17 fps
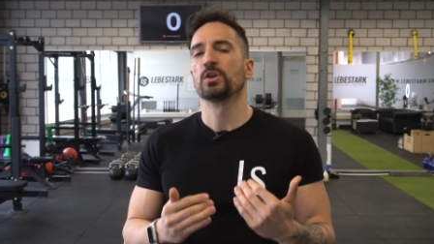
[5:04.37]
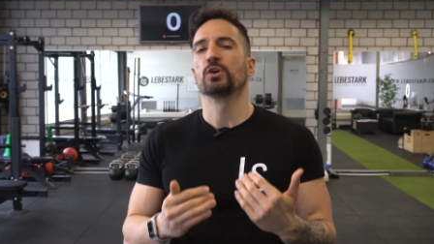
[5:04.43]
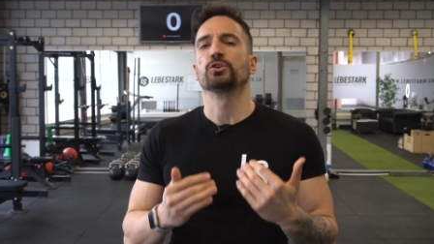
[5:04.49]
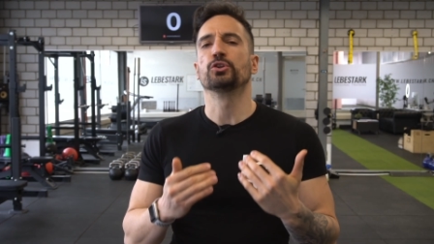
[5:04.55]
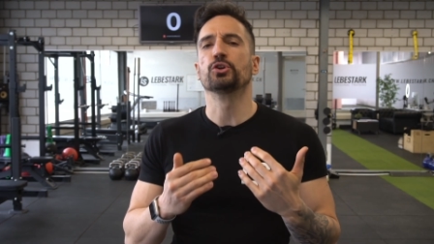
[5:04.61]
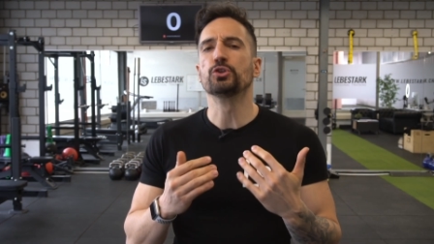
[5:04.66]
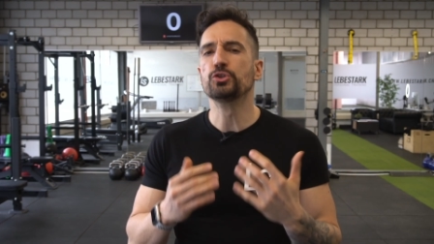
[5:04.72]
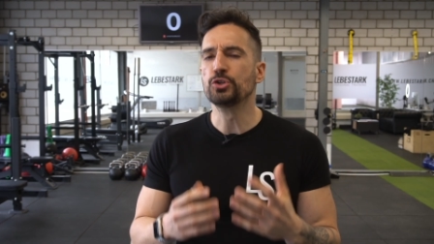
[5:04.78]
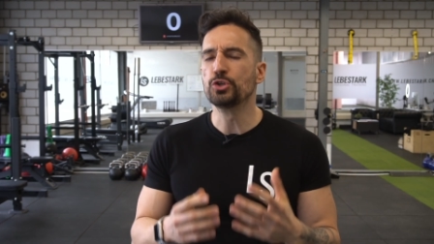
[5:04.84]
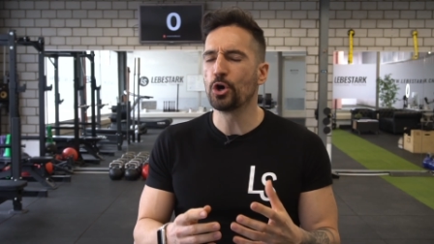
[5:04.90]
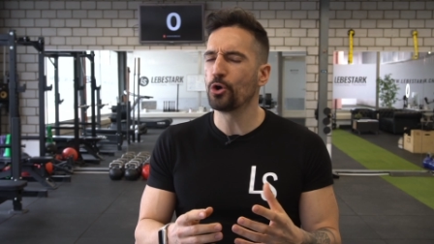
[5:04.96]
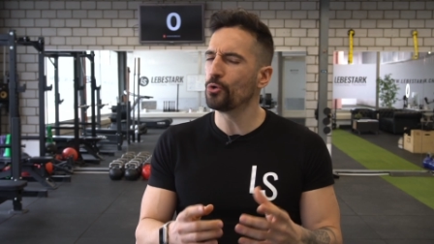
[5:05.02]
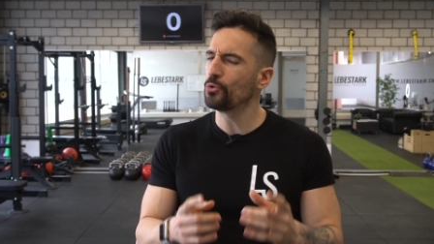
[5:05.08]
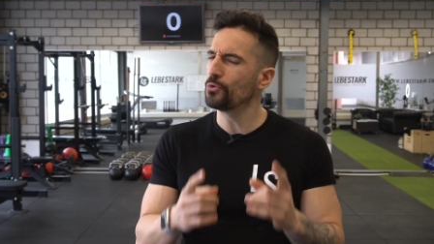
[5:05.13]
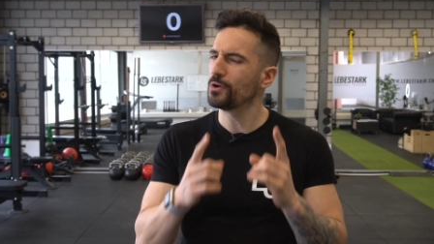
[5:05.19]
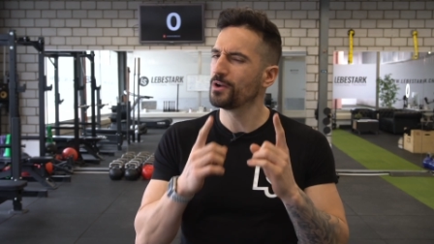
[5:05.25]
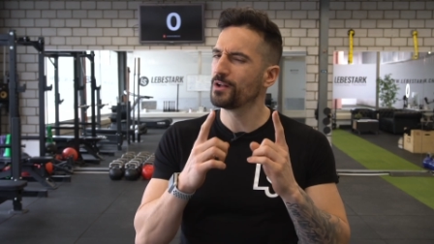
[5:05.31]
you
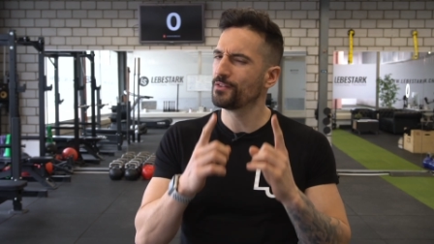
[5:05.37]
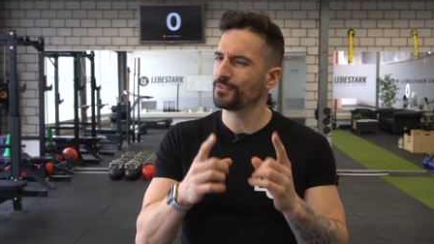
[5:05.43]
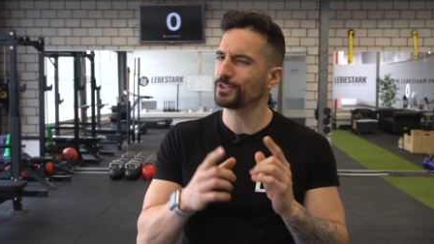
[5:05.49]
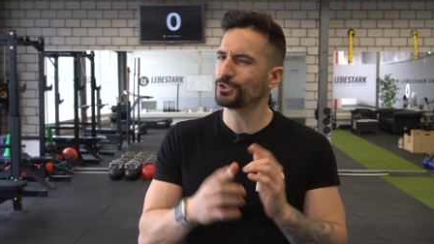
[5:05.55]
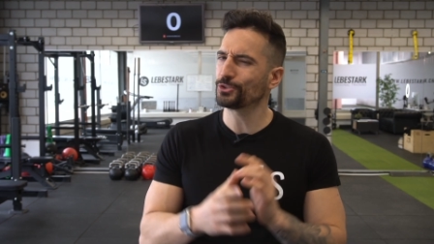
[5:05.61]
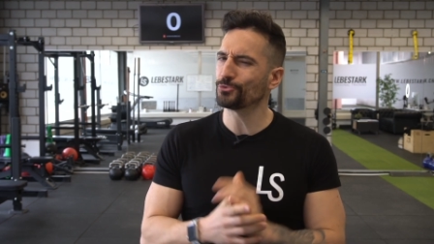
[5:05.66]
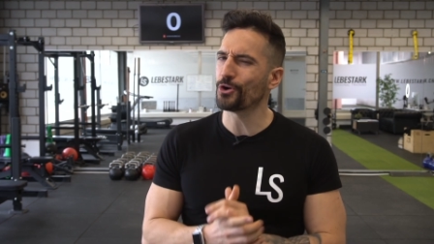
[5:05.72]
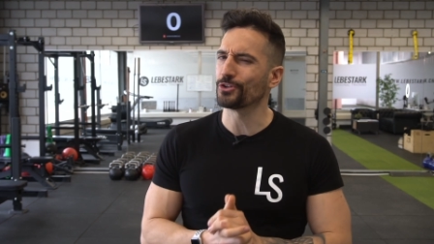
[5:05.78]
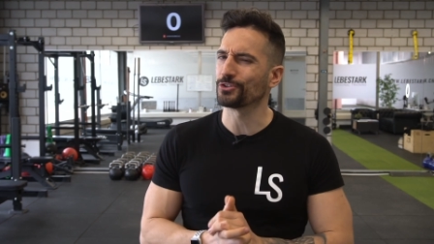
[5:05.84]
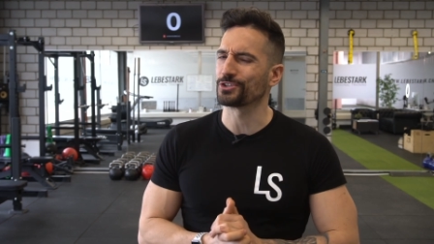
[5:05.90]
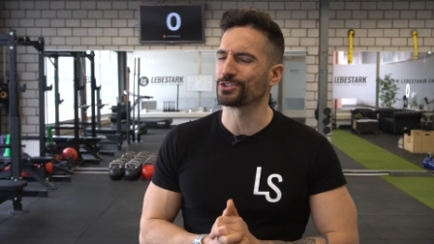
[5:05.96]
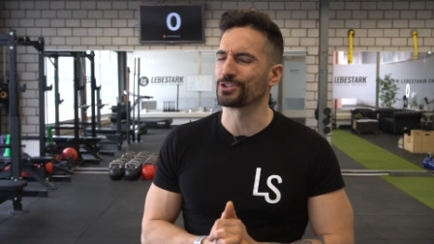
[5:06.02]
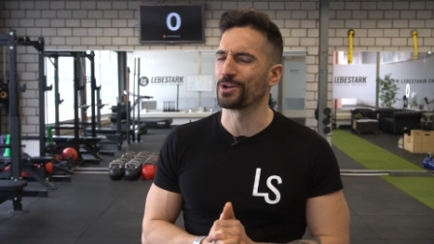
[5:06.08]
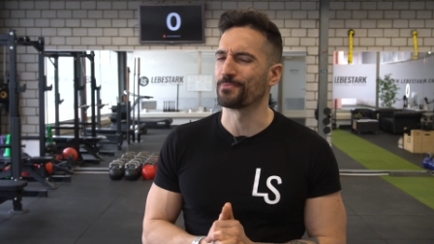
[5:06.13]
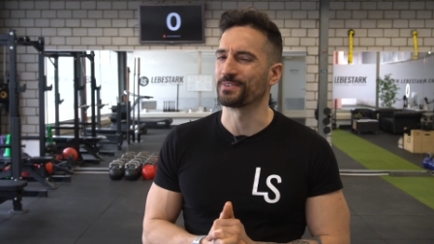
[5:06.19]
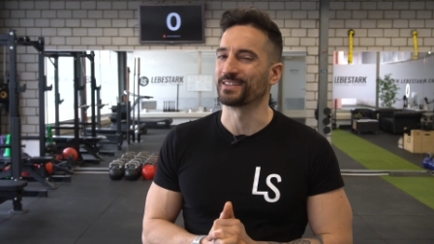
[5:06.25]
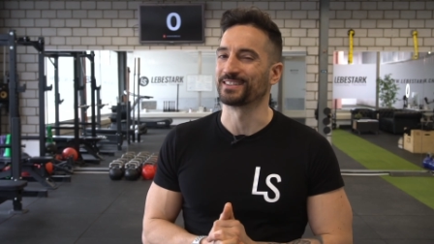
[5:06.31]
know that you're onto
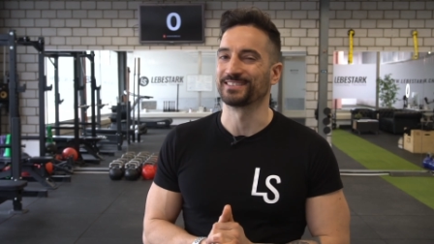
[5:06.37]
something.